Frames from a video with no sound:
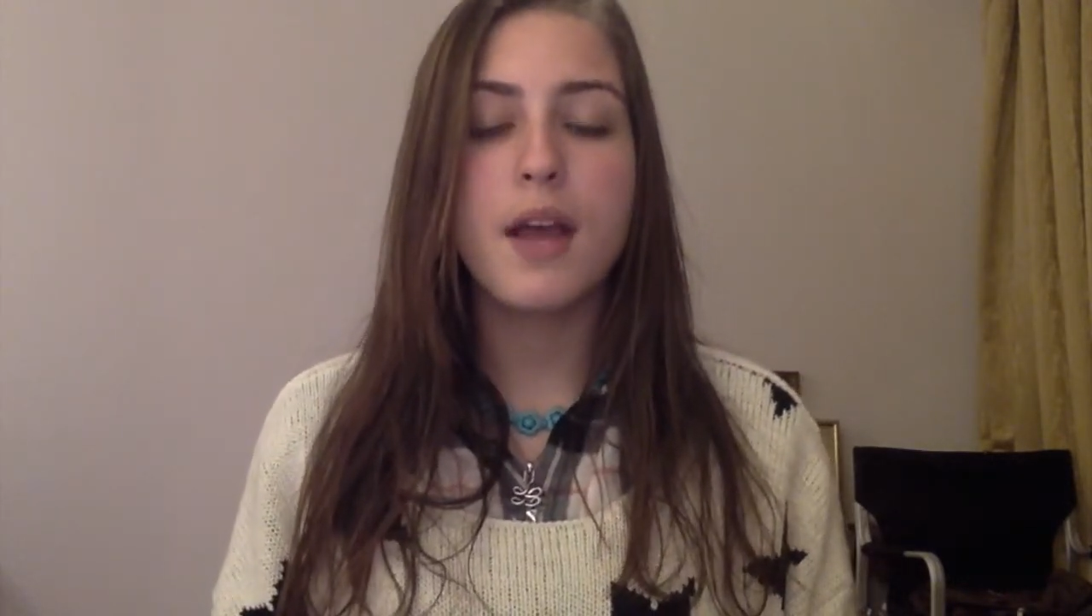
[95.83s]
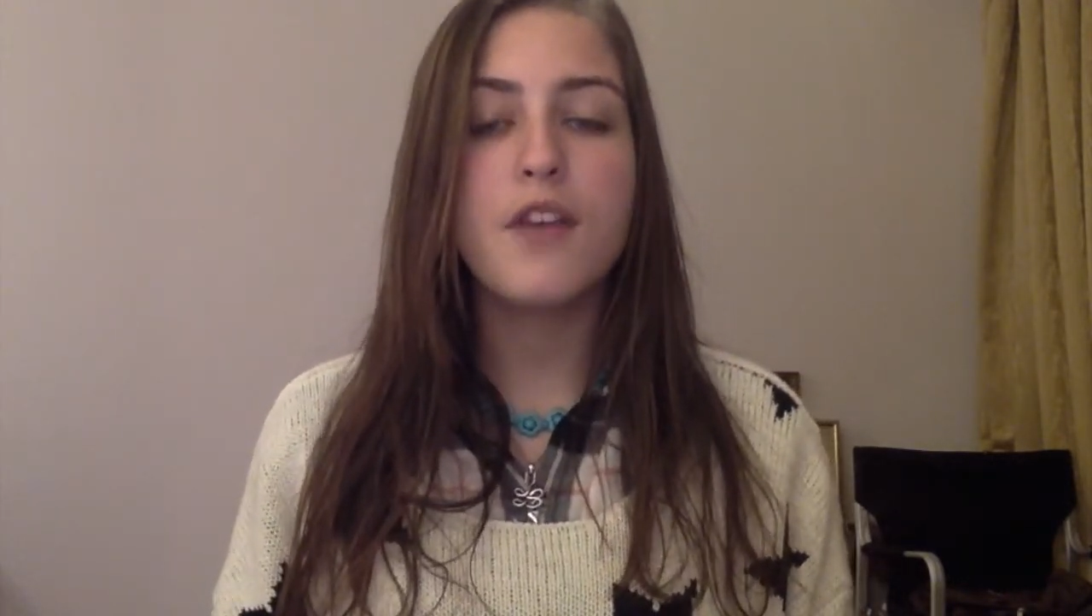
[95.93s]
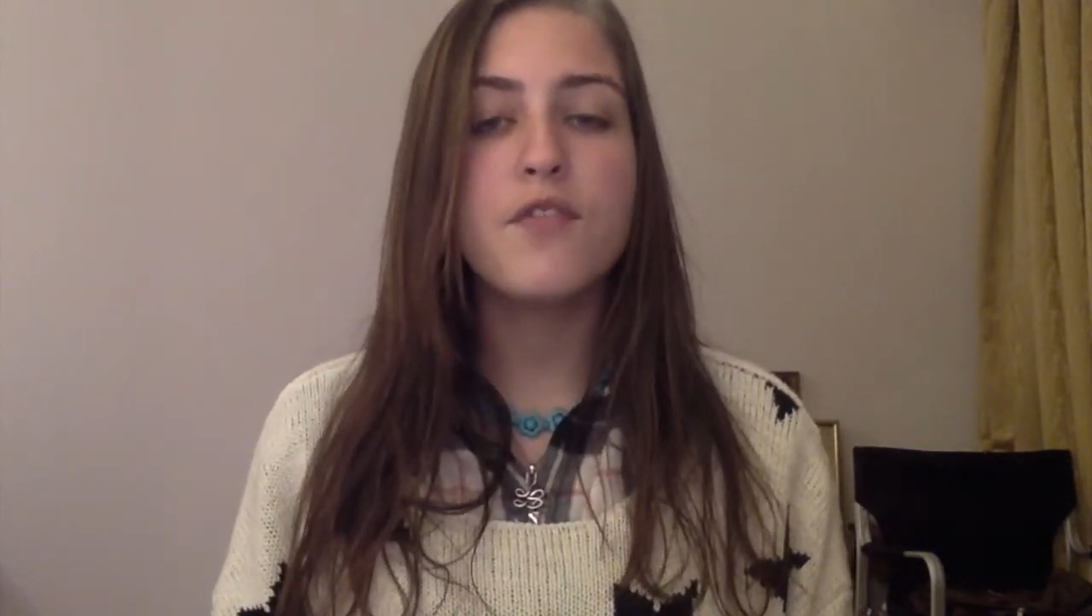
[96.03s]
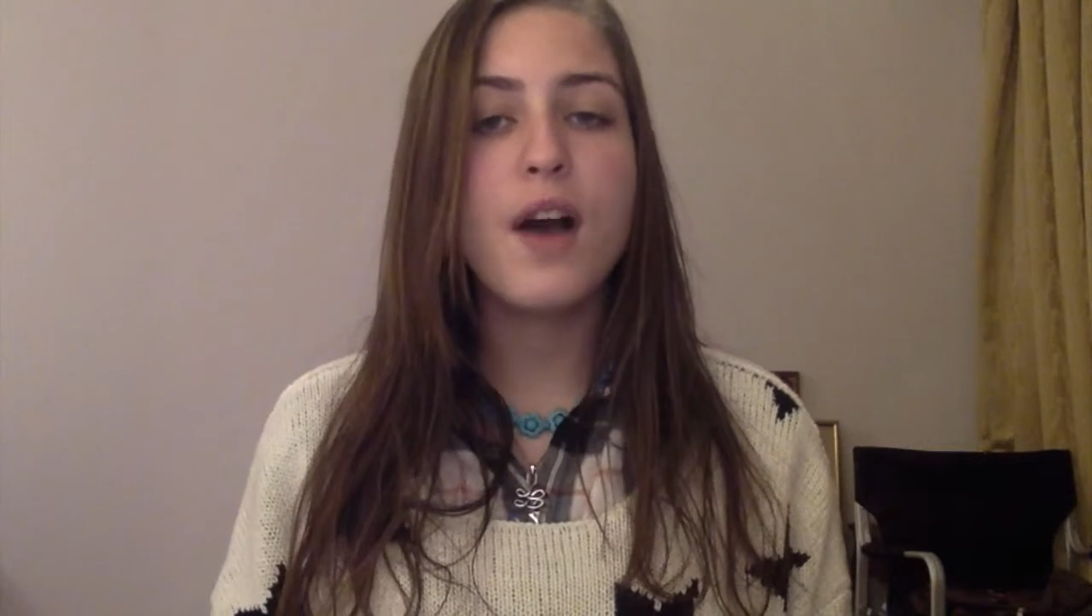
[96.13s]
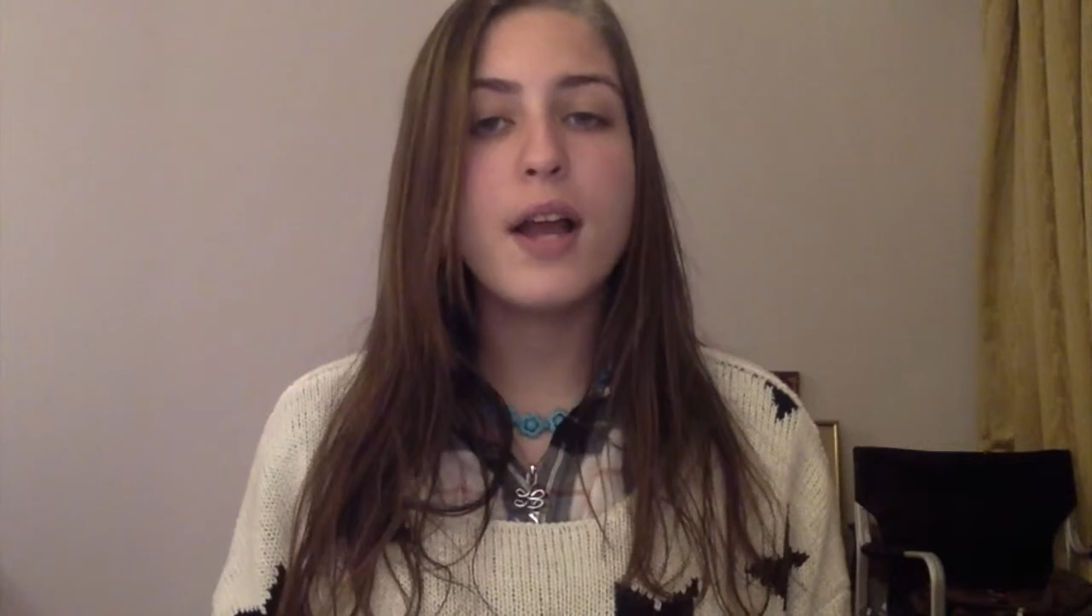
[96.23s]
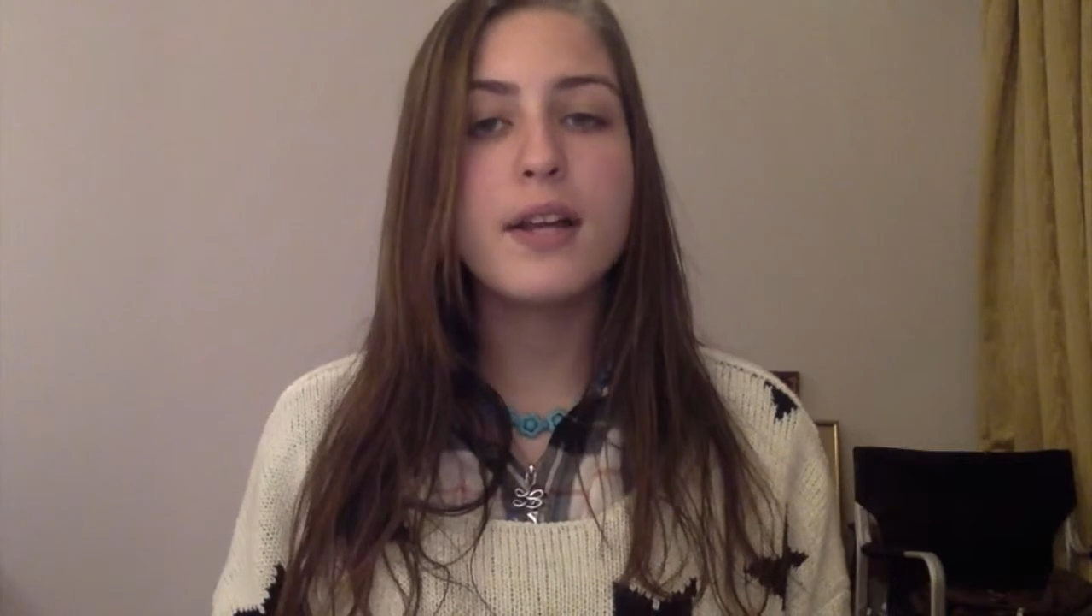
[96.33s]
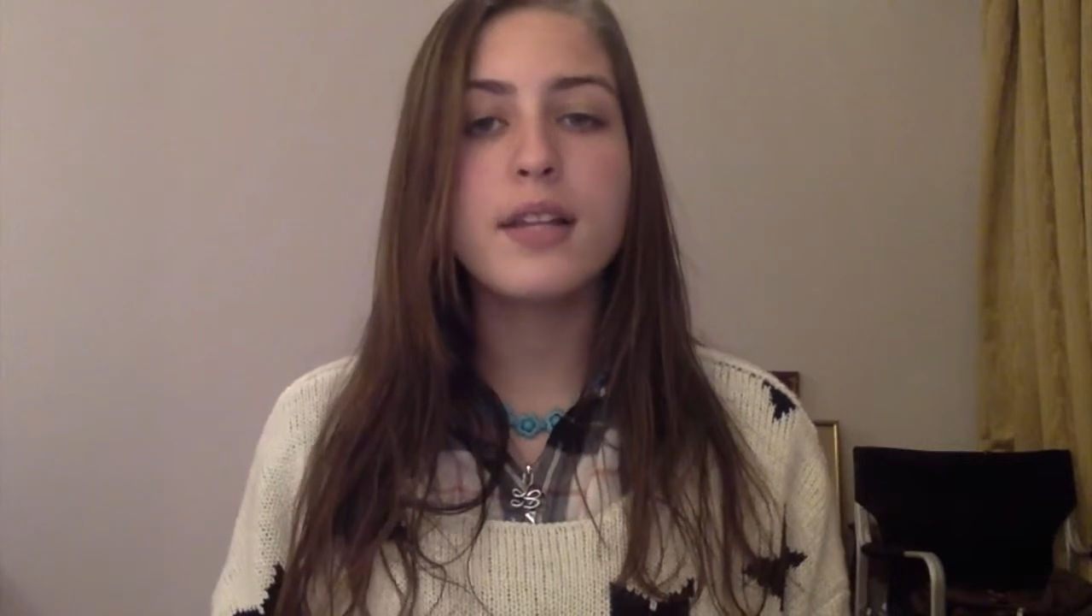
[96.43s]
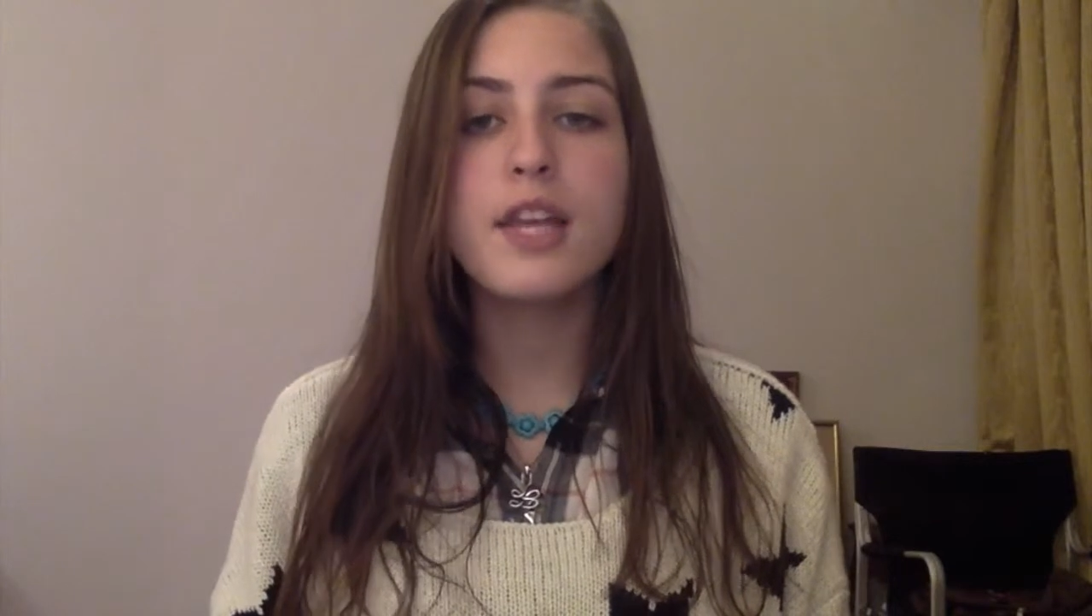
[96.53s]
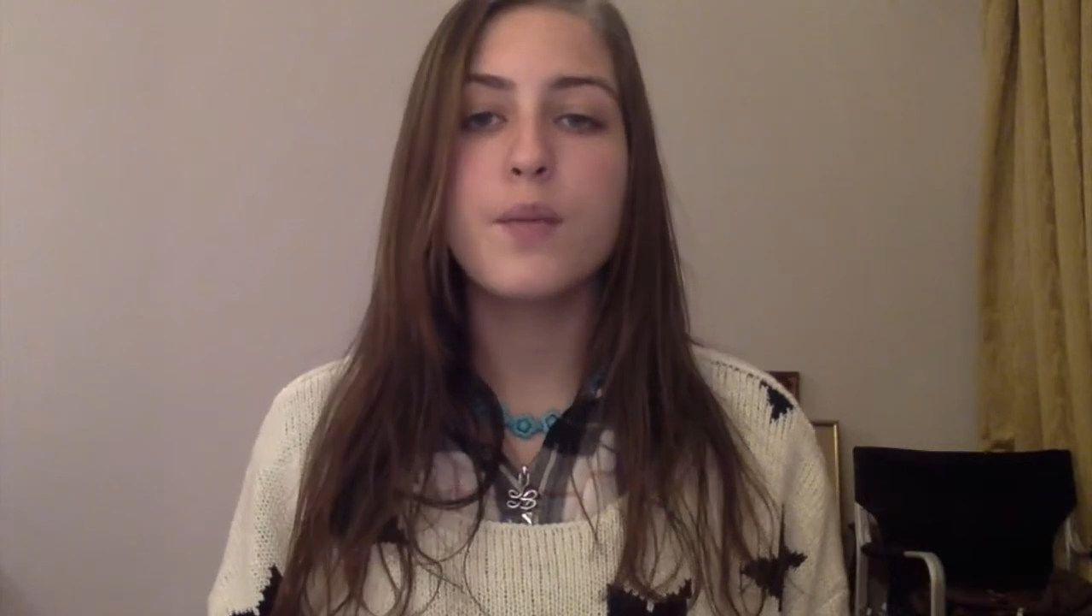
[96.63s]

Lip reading: and finally,